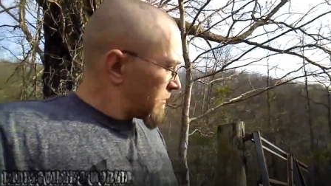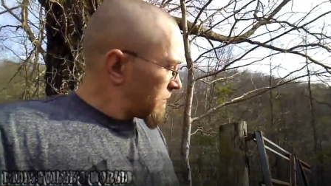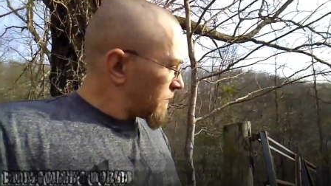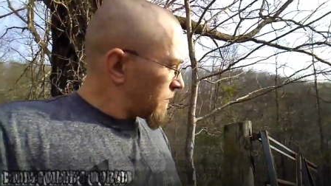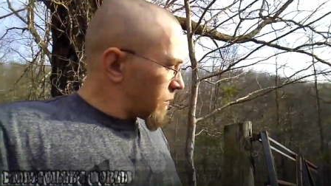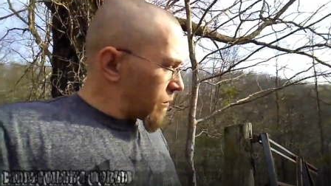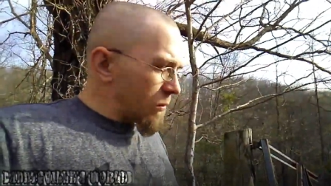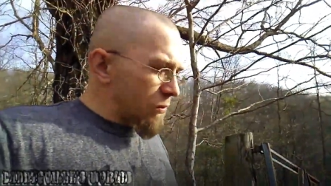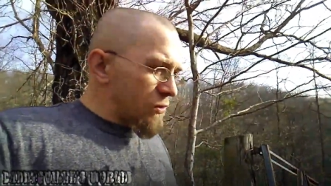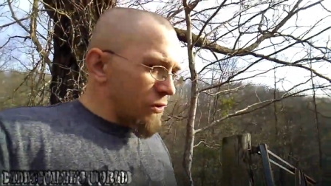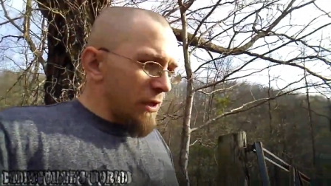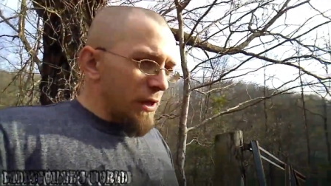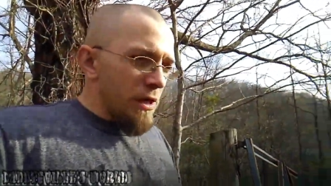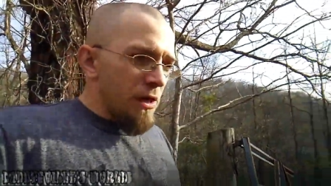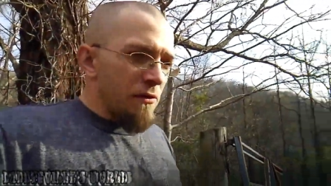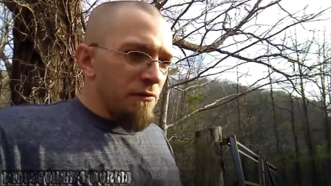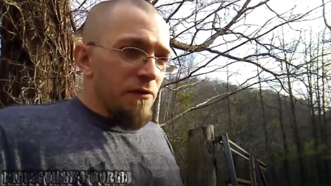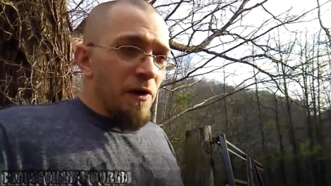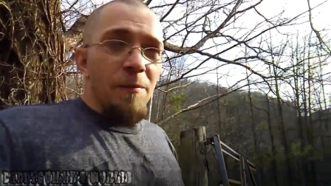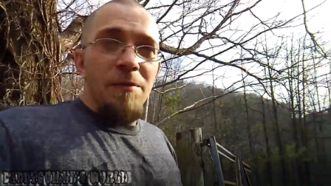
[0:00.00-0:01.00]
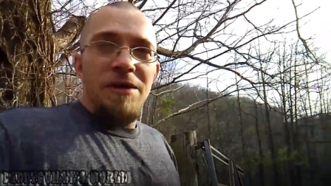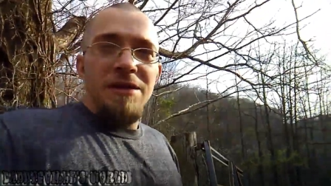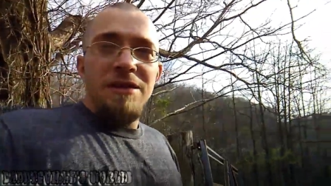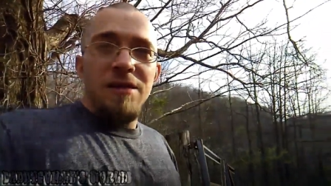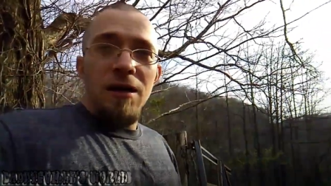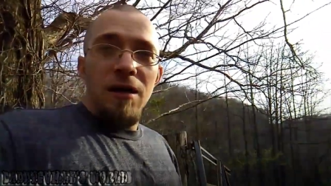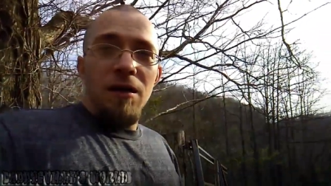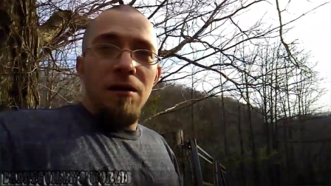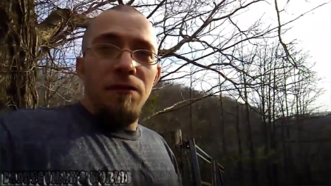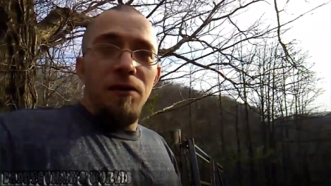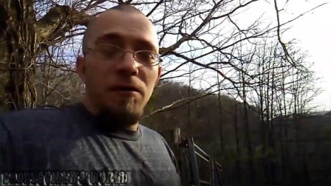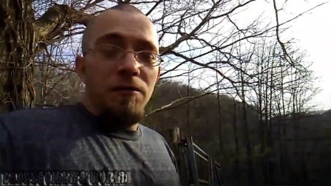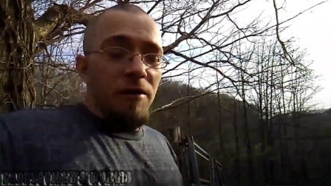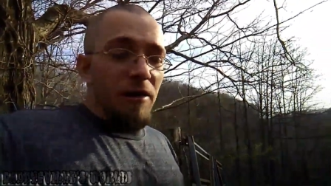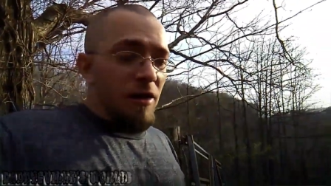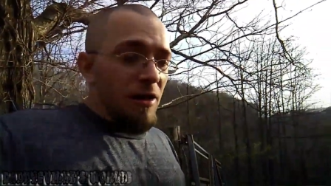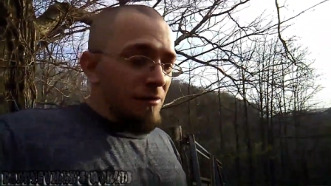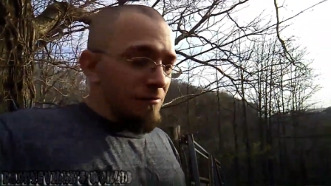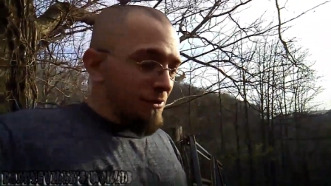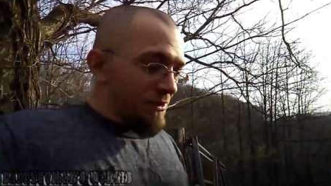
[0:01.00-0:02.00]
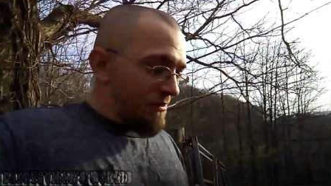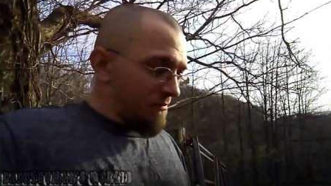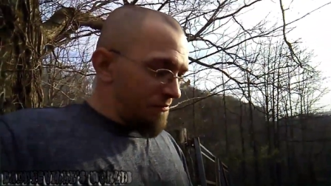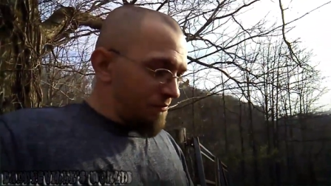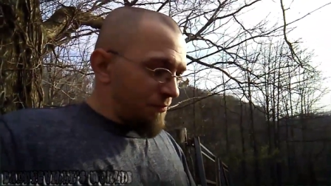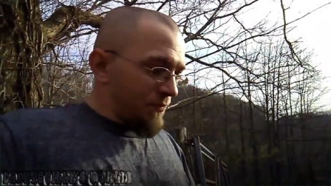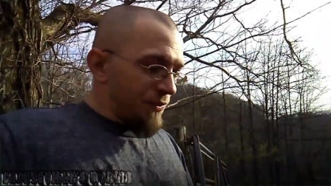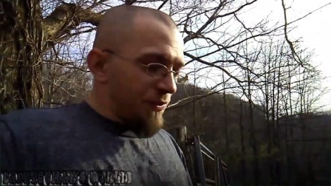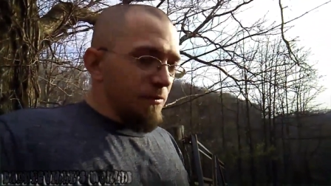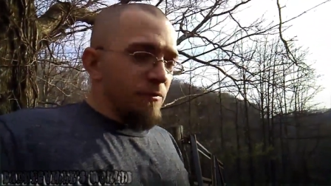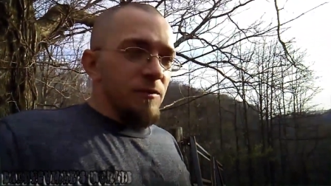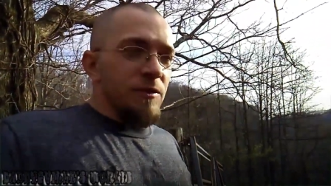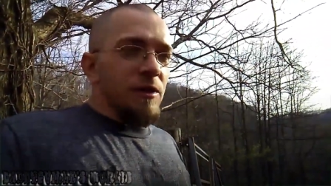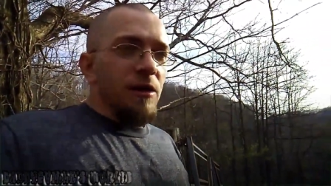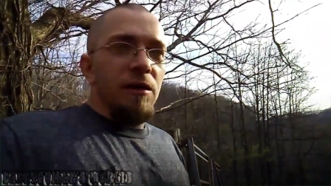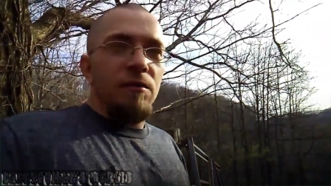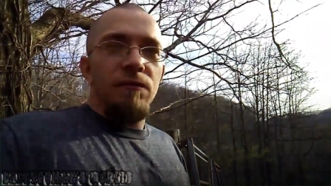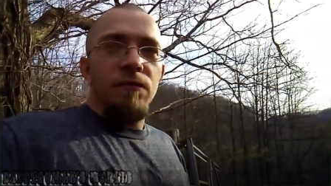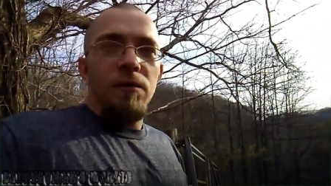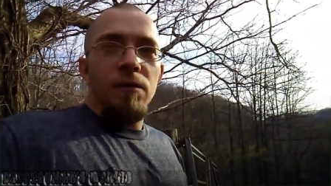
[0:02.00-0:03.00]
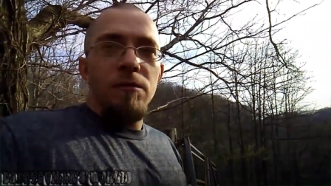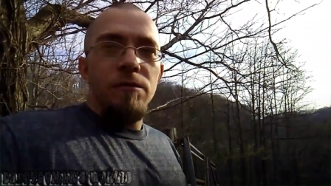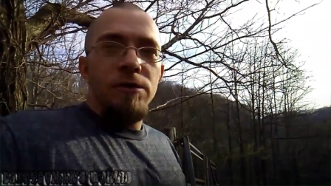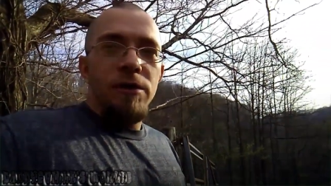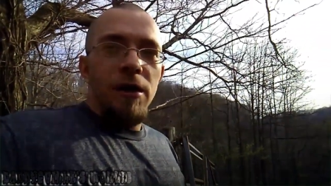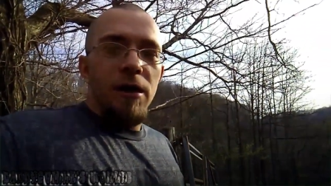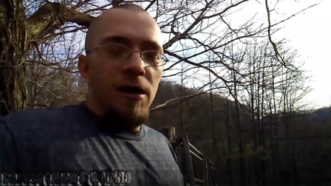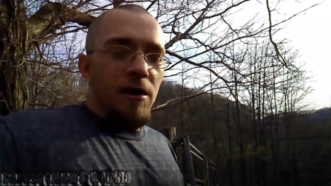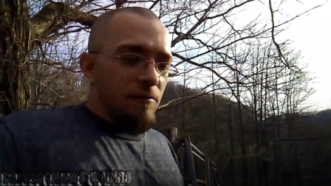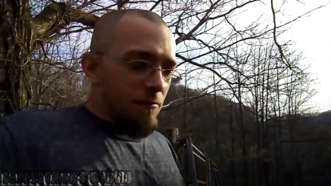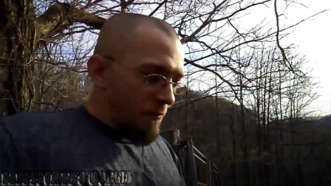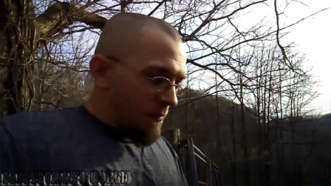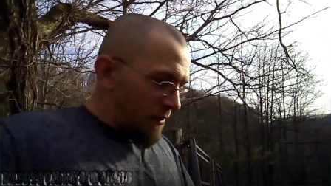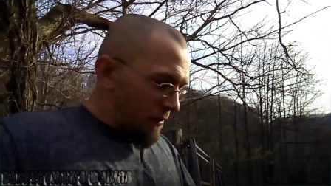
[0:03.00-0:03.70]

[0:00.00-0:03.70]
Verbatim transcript: Four-wheel drive. I've been stuck a few times. Stuck it in four-wheel drive.